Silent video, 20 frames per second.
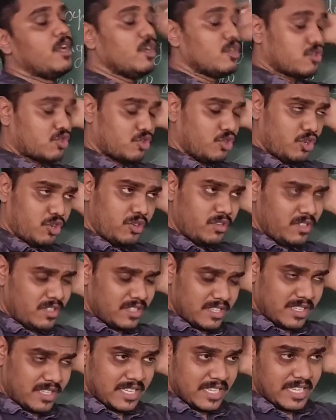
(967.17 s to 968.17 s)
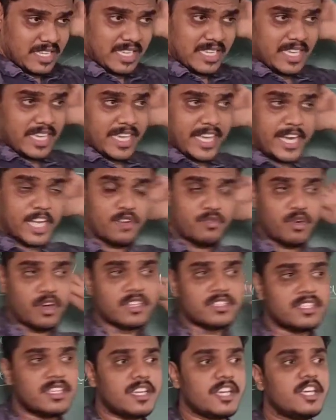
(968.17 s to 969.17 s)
So it was